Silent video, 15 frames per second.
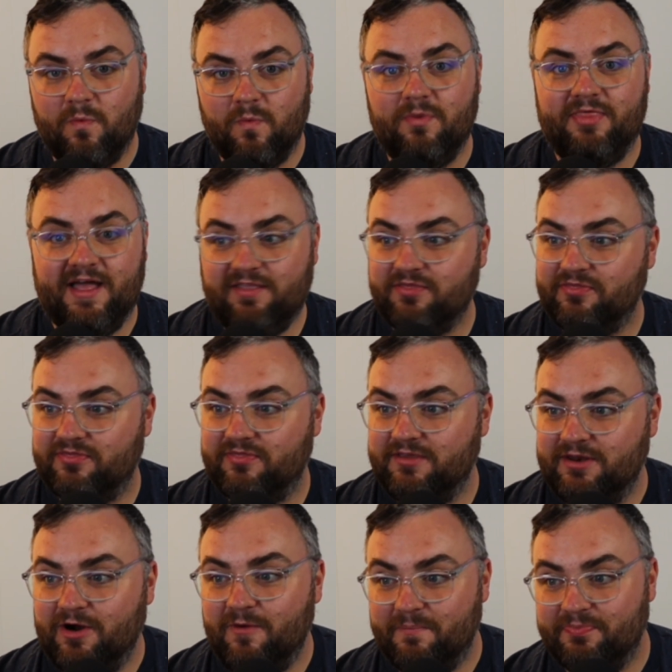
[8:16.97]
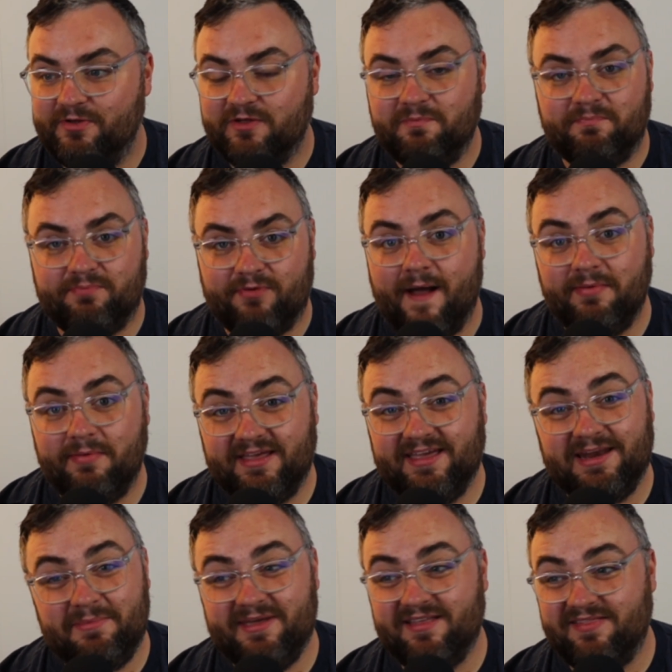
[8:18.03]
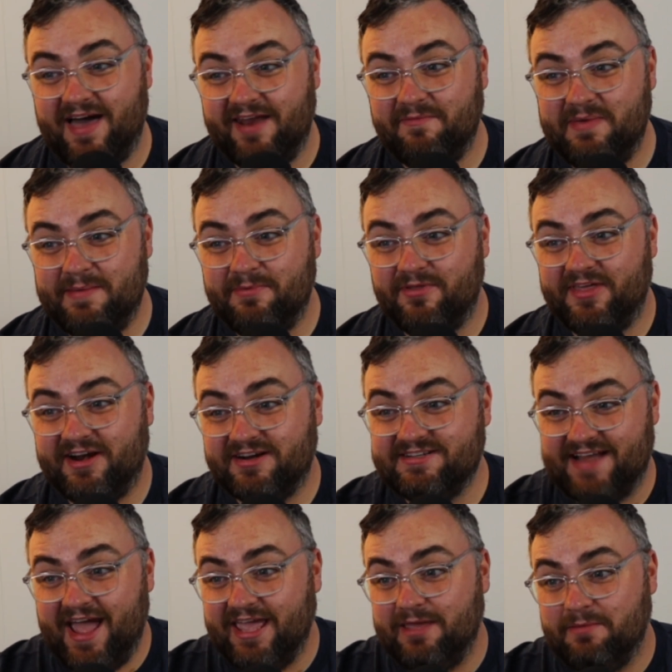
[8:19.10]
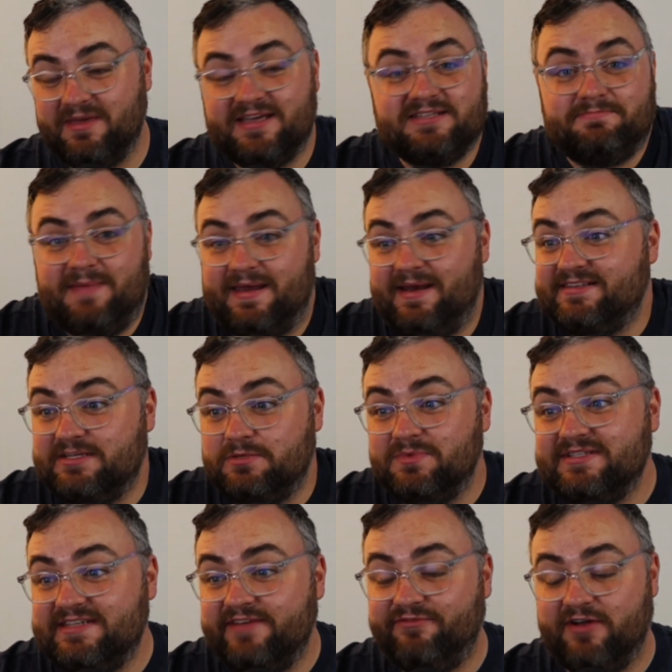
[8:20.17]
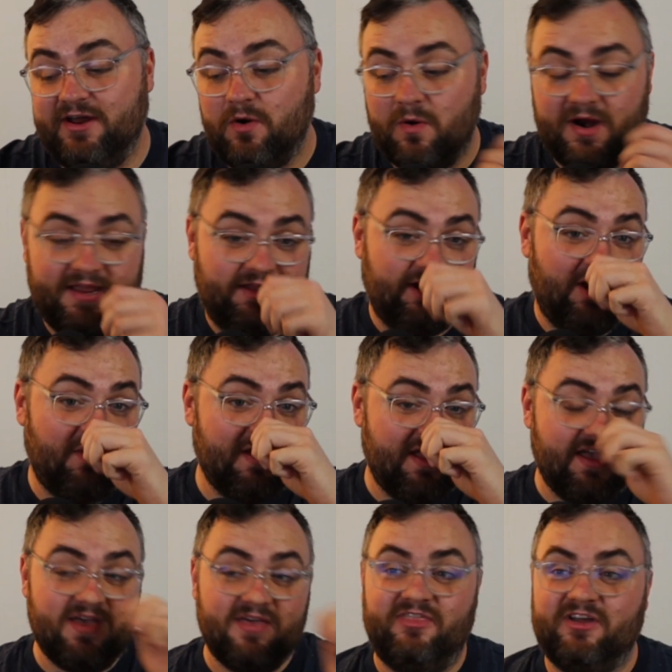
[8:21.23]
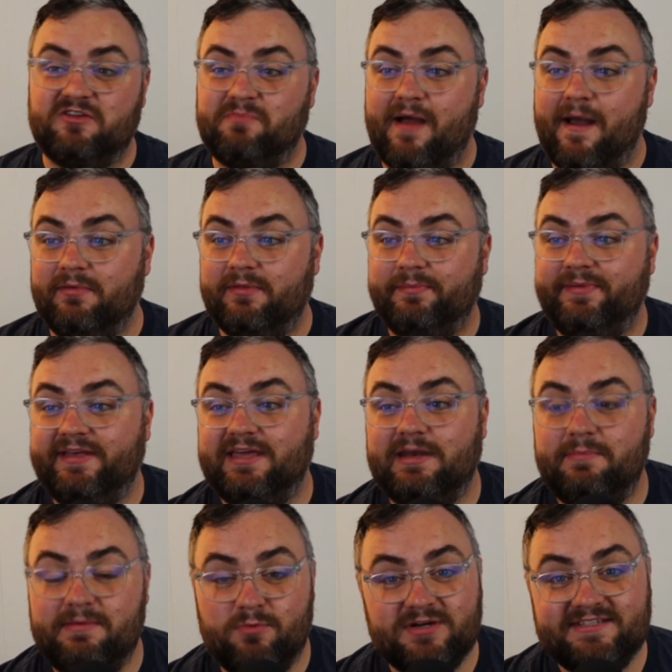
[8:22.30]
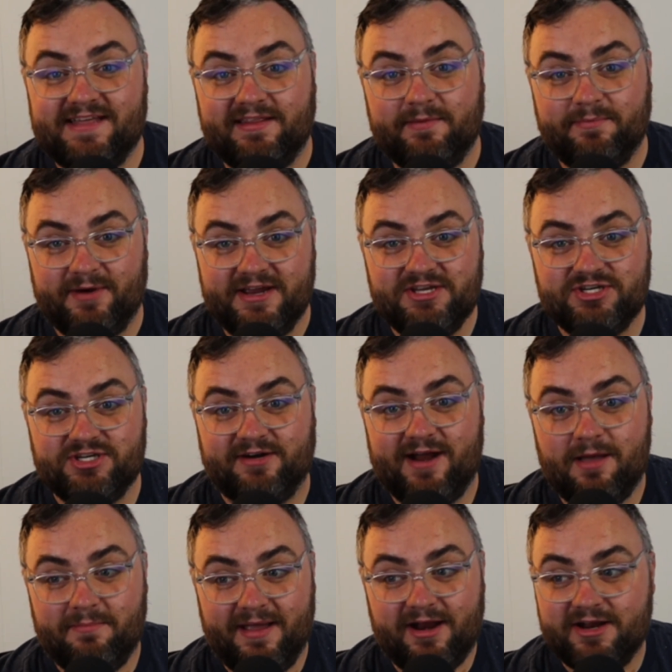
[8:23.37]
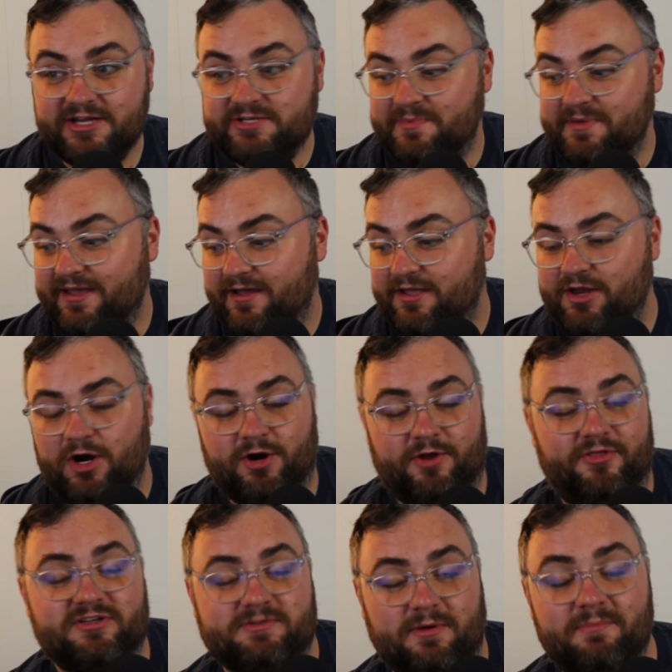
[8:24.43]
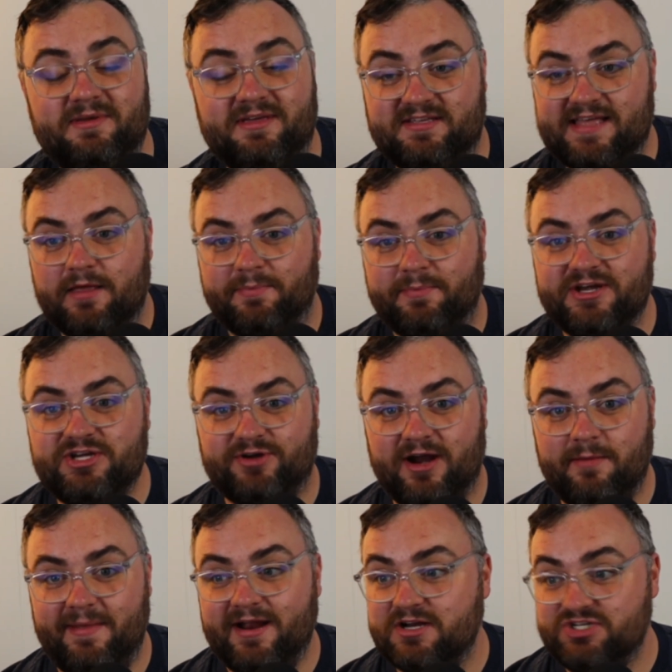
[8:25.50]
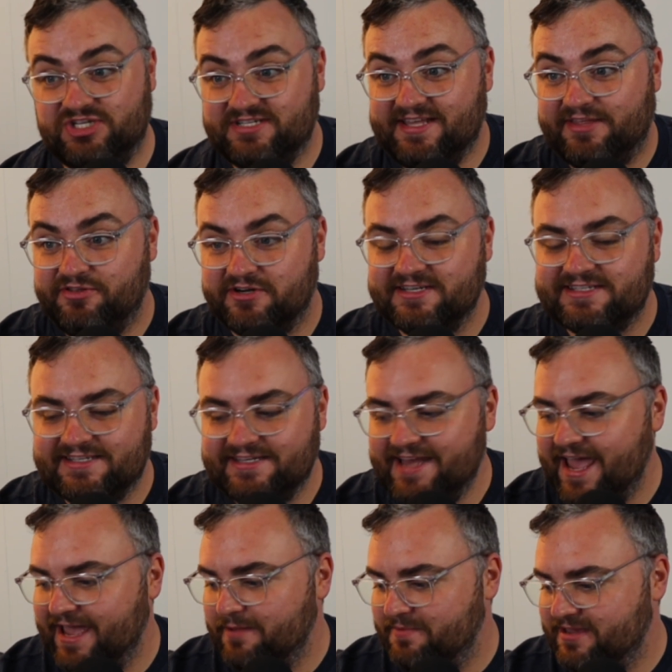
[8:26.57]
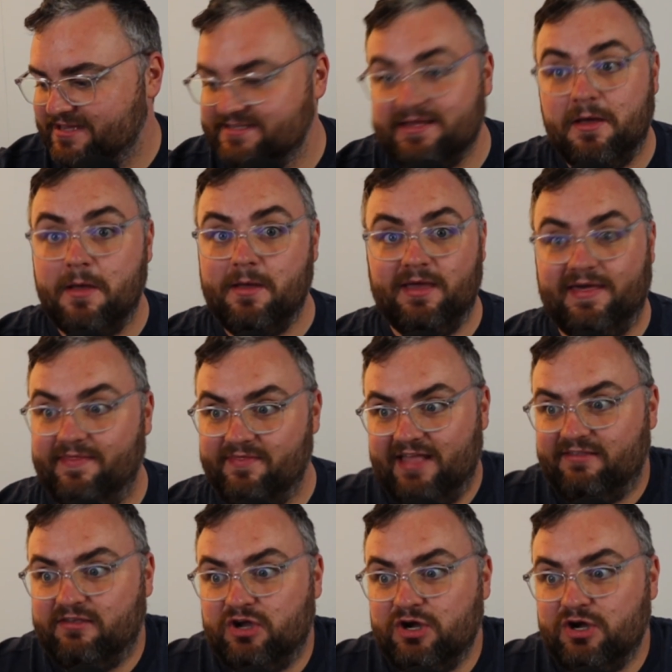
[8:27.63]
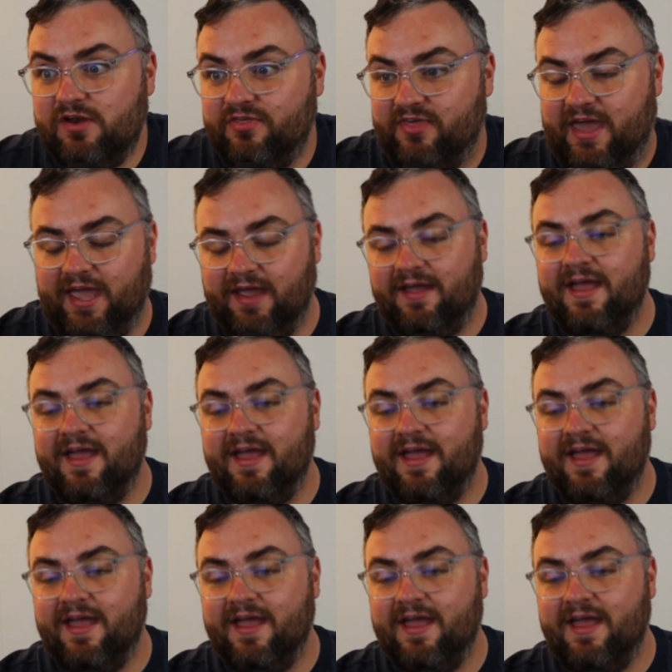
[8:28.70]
that, there's probably going to be a lot of people that are dying because medicine was different, or, there's probably going to be more celebration around marriage, or there's going to be celebration around marriage just like there is today, because that's a good thing.